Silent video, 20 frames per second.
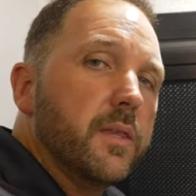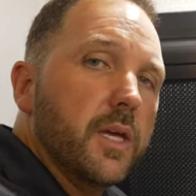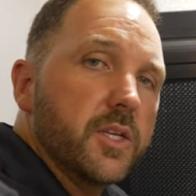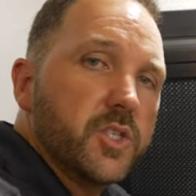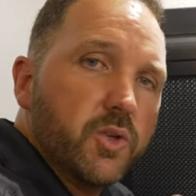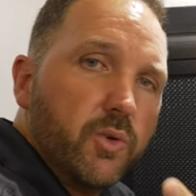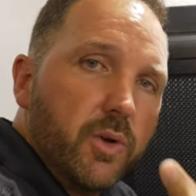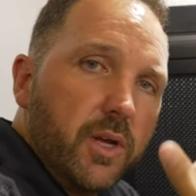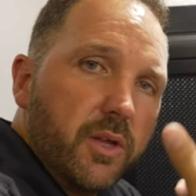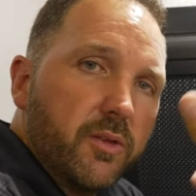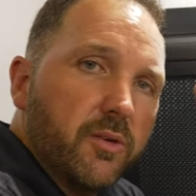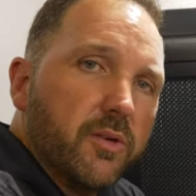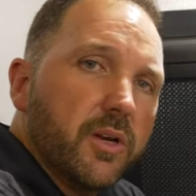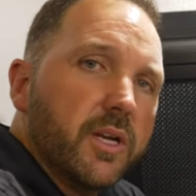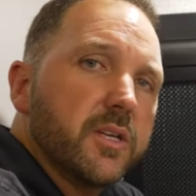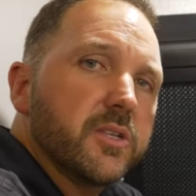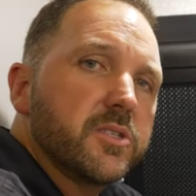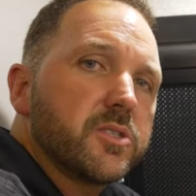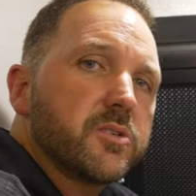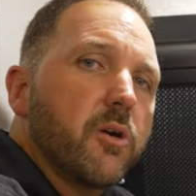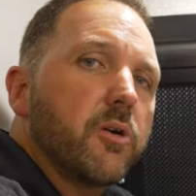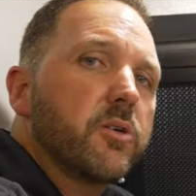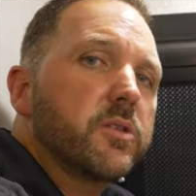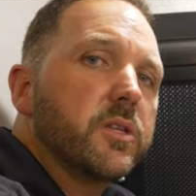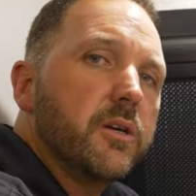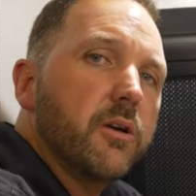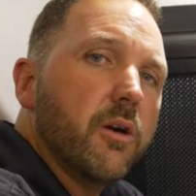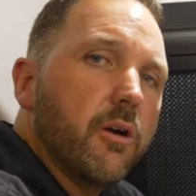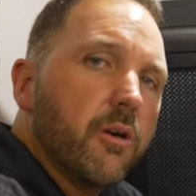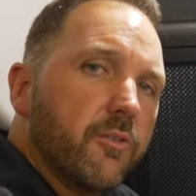that you either need to start
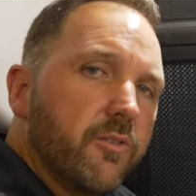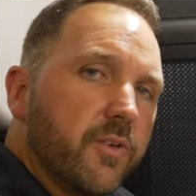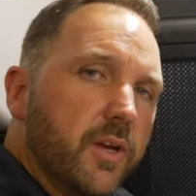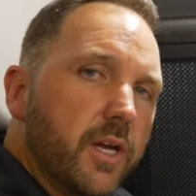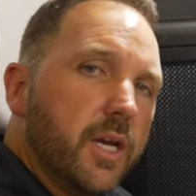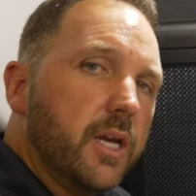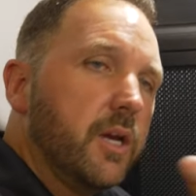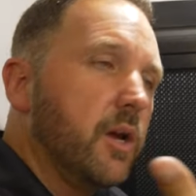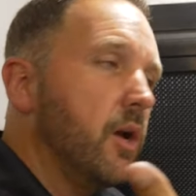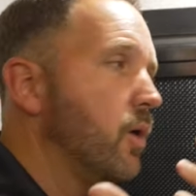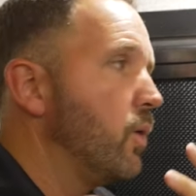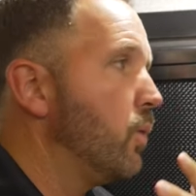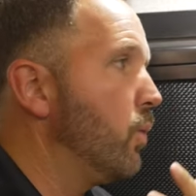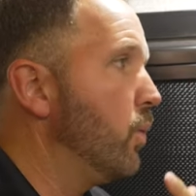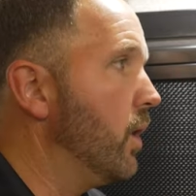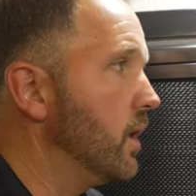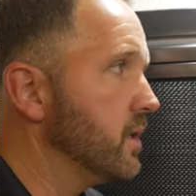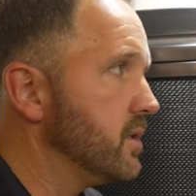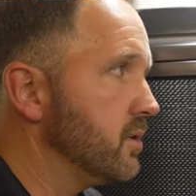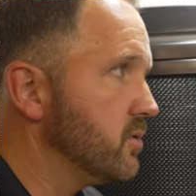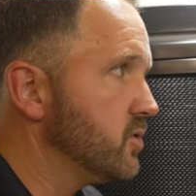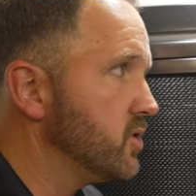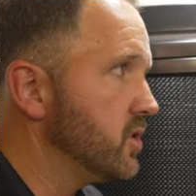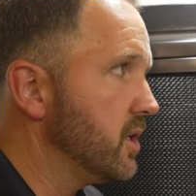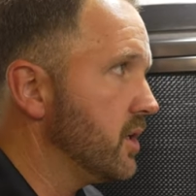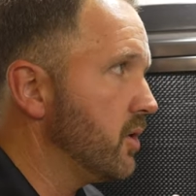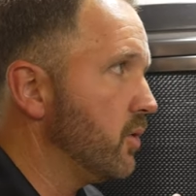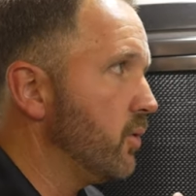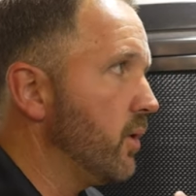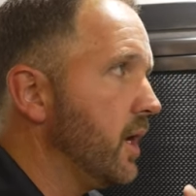the RV, run your
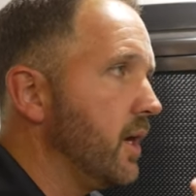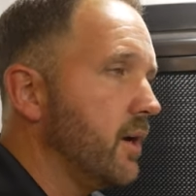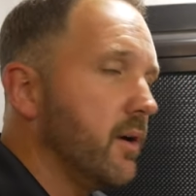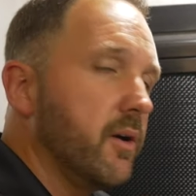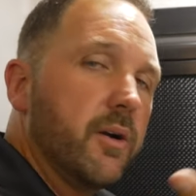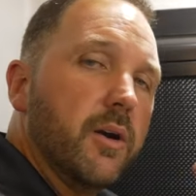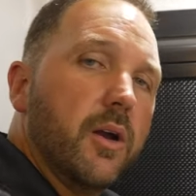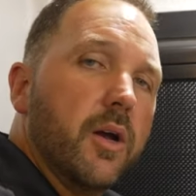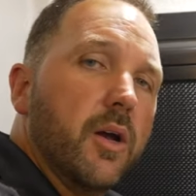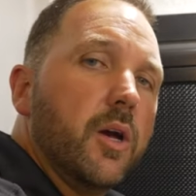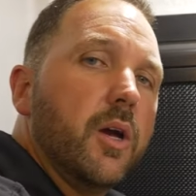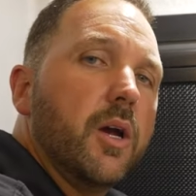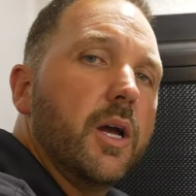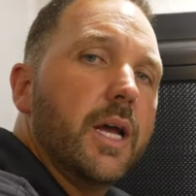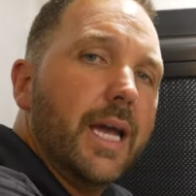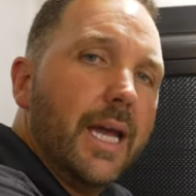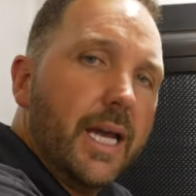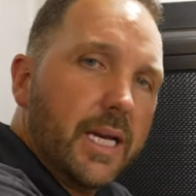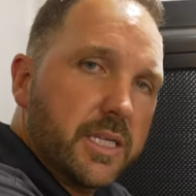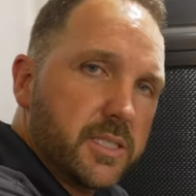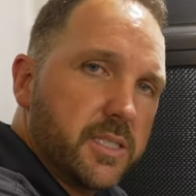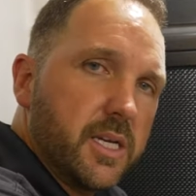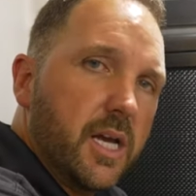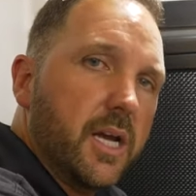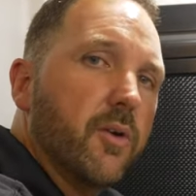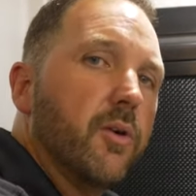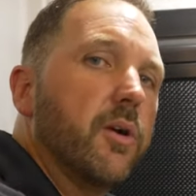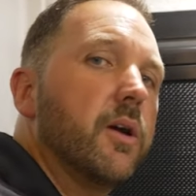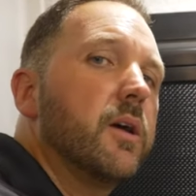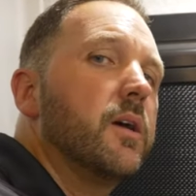generator,
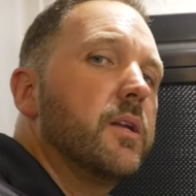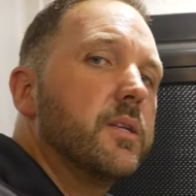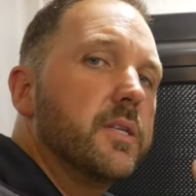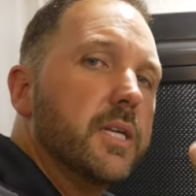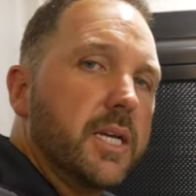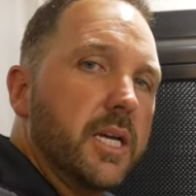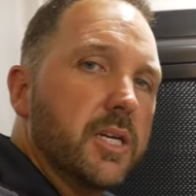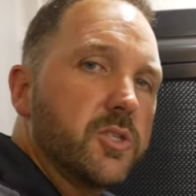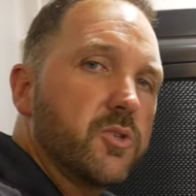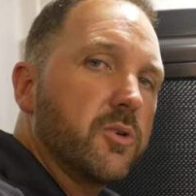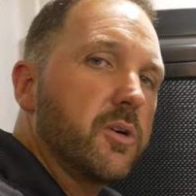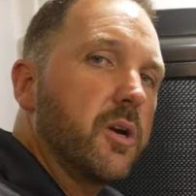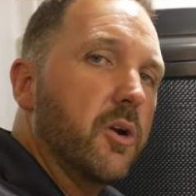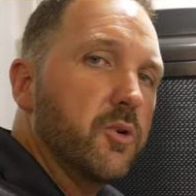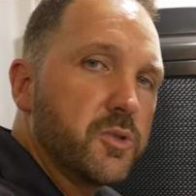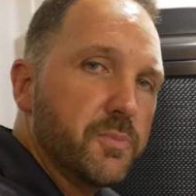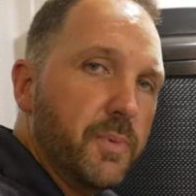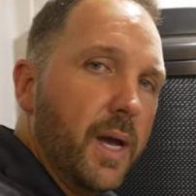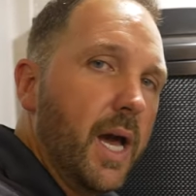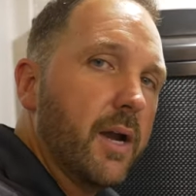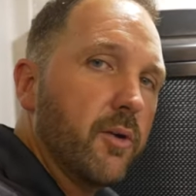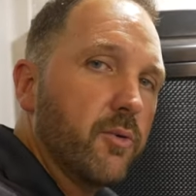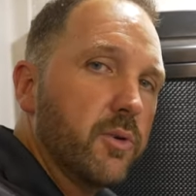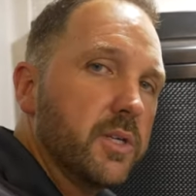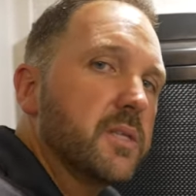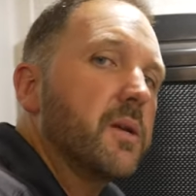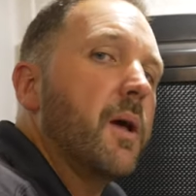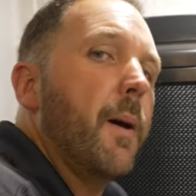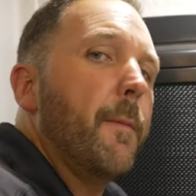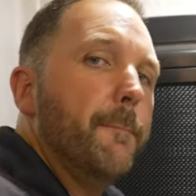etc., to get your coach
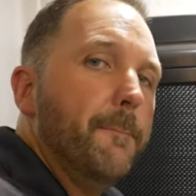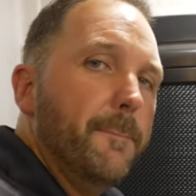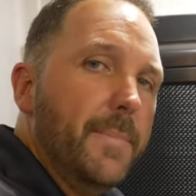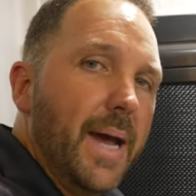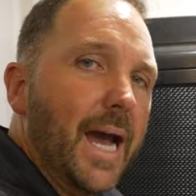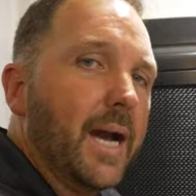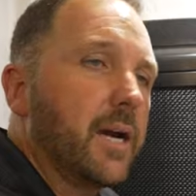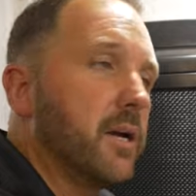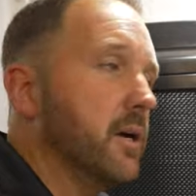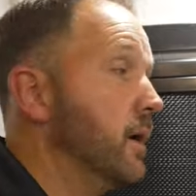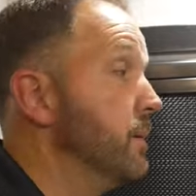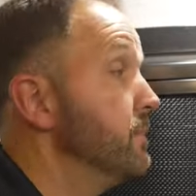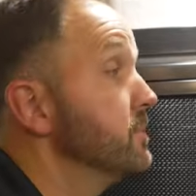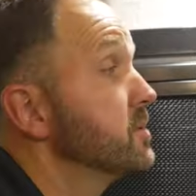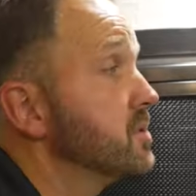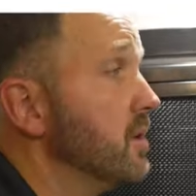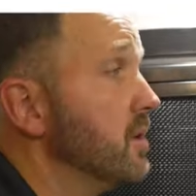batteries back up.